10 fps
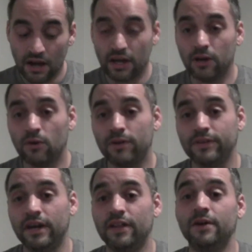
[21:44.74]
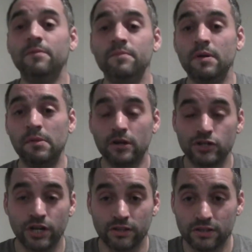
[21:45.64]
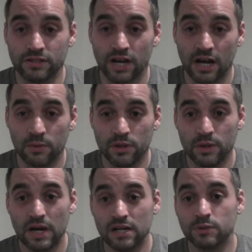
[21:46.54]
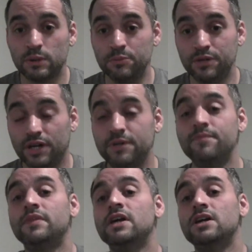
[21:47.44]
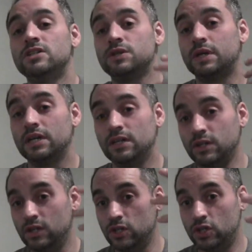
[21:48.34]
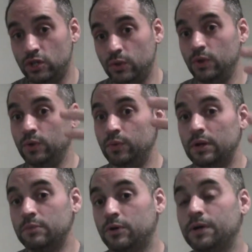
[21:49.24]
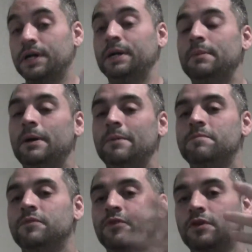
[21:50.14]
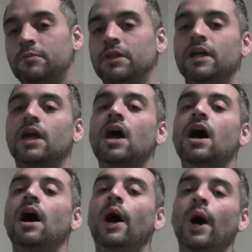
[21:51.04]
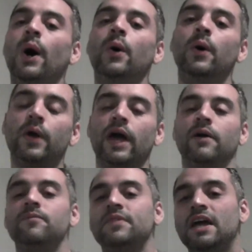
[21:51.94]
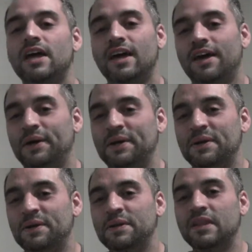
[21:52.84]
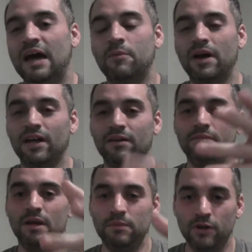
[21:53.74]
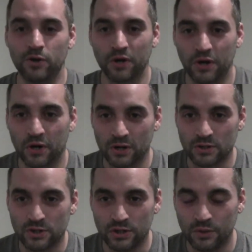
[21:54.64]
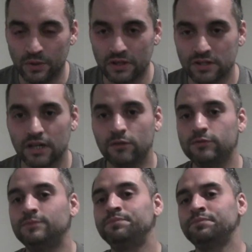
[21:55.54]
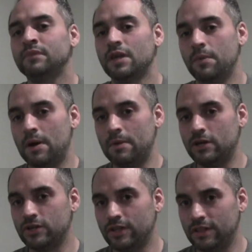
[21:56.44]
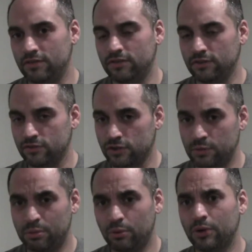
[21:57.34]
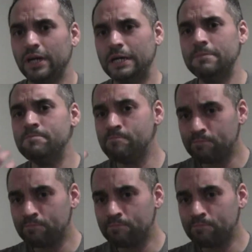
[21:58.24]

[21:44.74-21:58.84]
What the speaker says: get it all together. Maybe I'll share the design with you guys when I'm done, so I can show you what I'm talking about, so you can be like, oh, okay. And that way, maybe you're encouraged to do it yourself. You want to make sure that these things are supported